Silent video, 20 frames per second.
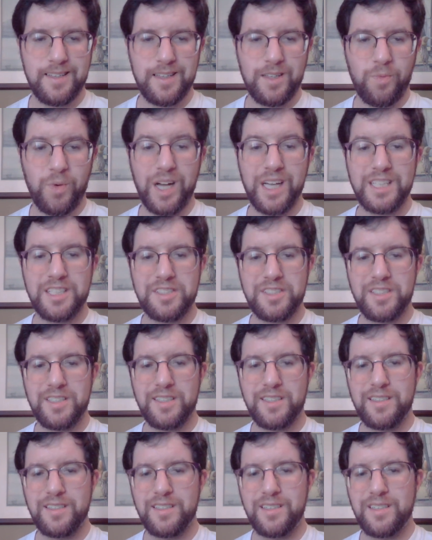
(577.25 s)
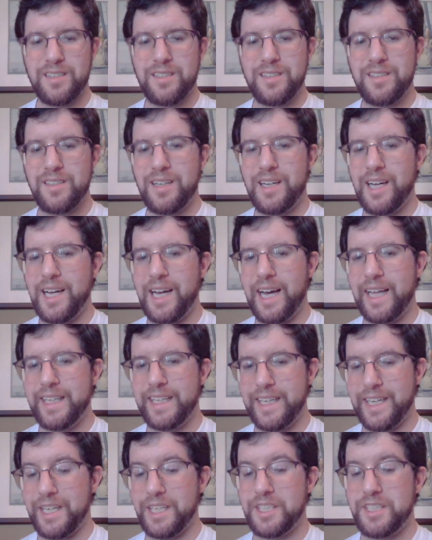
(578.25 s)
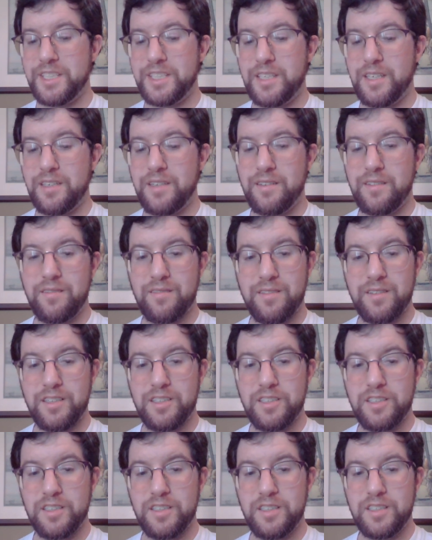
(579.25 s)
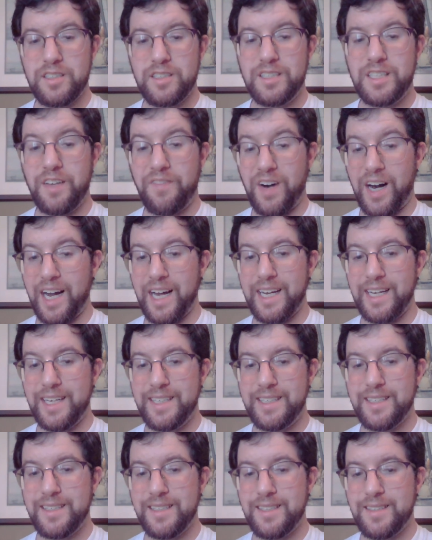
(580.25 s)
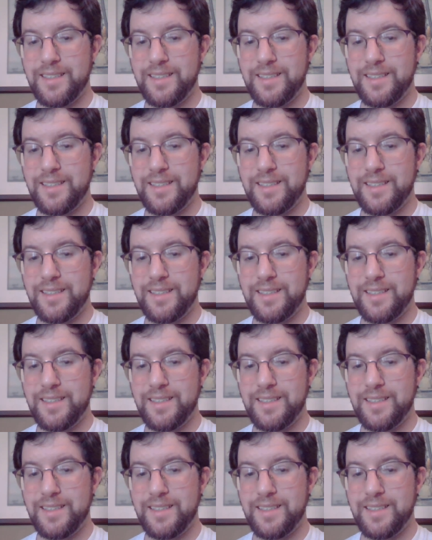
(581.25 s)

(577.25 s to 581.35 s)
the West and the East divide.